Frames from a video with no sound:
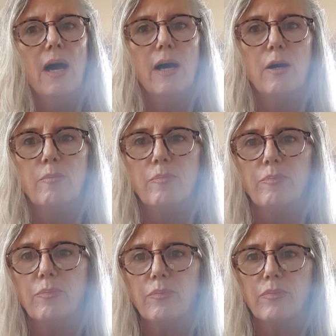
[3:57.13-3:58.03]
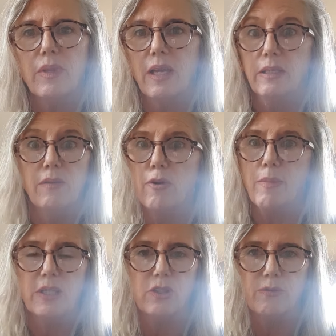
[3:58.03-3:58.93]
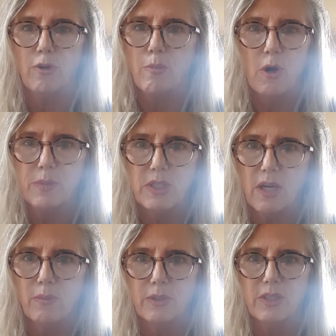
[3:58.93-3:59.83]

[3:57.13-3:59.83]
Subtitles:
and never imagined for a moment I would